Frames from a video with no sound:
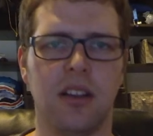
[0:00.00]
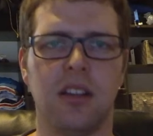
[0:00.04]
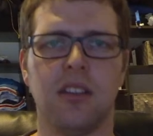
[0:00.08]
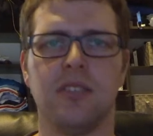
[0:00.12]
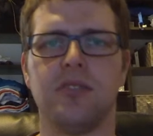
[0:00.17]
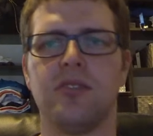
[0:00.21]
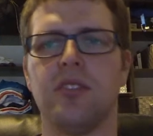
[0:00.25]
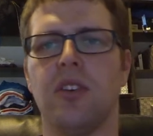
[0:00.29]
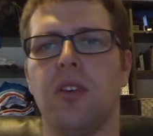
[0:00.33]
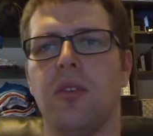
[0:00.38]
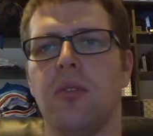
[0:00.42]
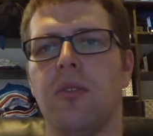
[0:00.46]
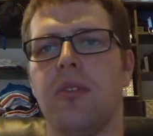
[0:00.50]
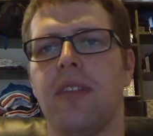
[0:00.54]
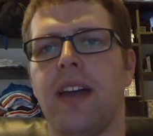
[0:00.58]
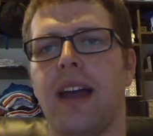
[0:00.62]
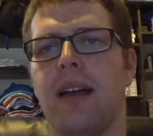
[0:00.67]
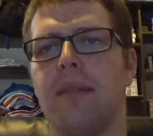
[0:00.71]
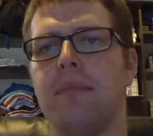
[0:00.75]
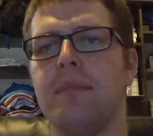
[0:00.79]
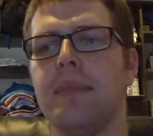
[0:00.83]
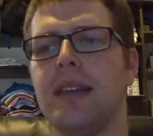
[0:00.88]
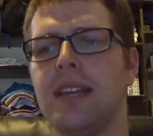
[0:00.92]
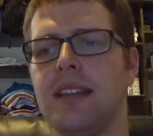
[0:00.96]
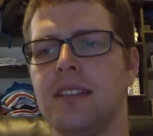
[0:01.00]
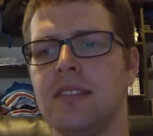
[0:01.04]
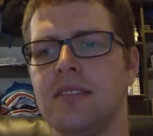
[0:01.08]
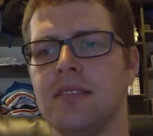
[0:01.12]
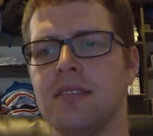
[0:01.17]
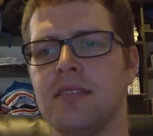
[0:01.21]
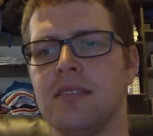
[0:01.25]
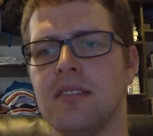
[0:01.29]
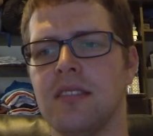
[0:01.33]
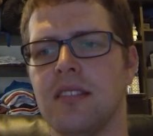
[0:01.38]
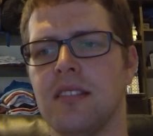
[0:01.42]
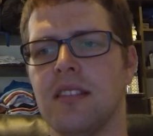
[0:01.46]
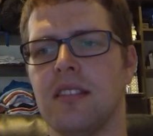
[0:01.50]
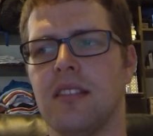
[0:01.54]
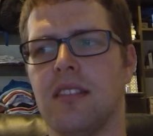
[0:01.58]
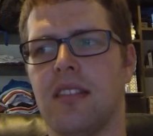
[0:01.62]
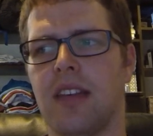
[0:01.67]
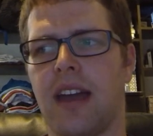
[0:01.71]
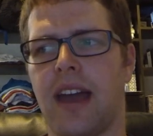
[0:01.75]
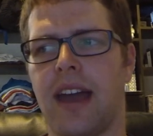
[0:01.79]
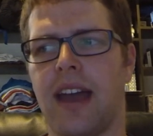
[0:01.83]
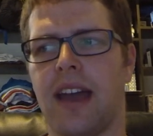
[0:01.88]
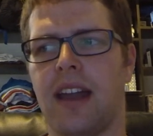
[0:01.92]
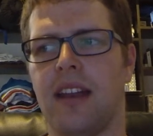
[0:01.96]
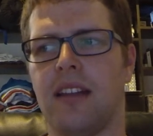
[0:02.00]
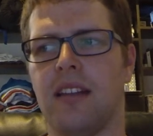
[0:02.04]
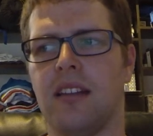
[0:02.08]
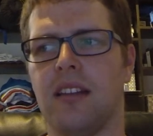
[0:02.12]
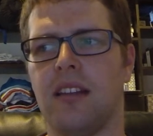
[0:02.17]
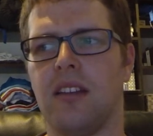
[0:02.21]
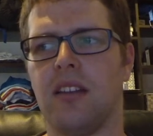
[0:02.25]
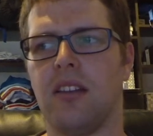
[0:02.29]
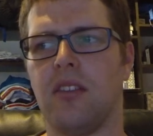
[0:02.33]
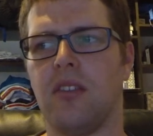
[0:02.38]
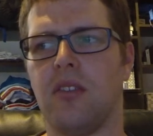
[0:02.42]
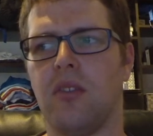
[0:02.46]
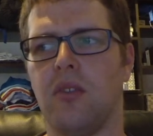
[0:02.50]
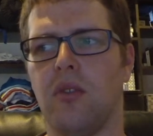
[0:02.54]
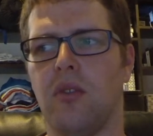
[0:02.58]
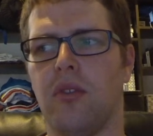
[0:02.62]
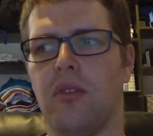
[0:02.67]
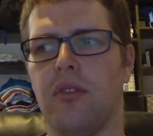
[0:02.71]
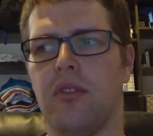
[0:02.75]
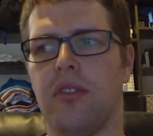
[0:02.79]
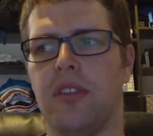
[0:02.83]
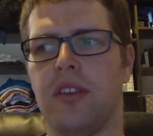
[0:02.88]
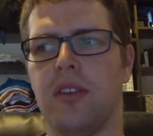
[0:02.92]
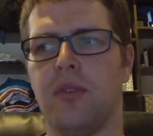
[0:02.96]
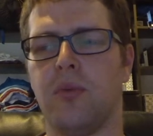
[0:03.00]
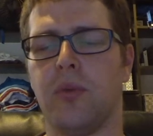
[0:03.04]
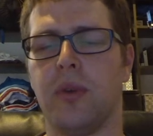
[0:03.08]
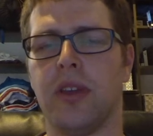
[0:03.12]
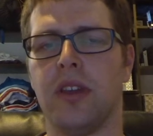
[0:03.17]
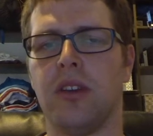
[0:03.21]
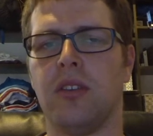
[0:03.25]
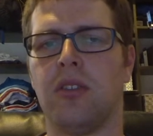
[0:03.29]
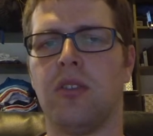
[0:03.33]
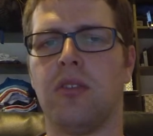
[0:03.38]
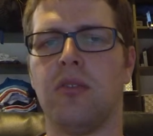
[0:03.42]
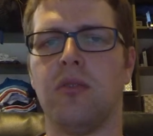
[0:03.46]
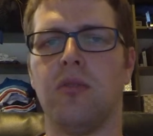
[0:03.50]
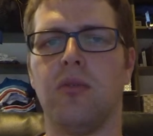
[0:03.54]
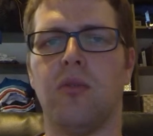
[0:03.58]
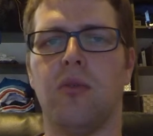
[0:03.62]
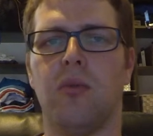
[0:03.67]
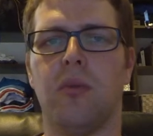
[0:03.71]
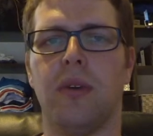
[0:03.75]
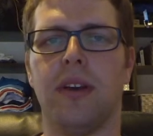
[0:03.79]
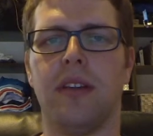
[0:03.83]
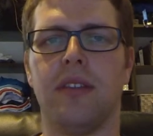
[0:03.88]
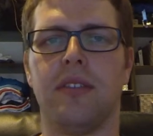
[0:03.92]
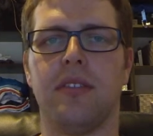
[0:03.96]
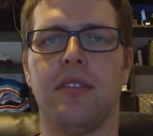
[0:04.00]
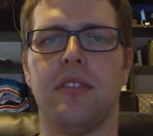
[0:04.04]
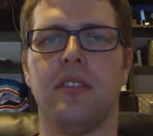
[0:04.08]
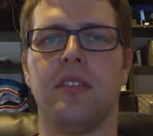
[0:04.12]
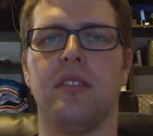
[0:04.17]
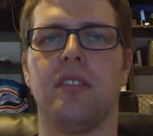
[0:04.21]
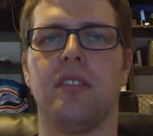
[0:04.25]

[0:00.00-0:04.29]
So that means that the wheel with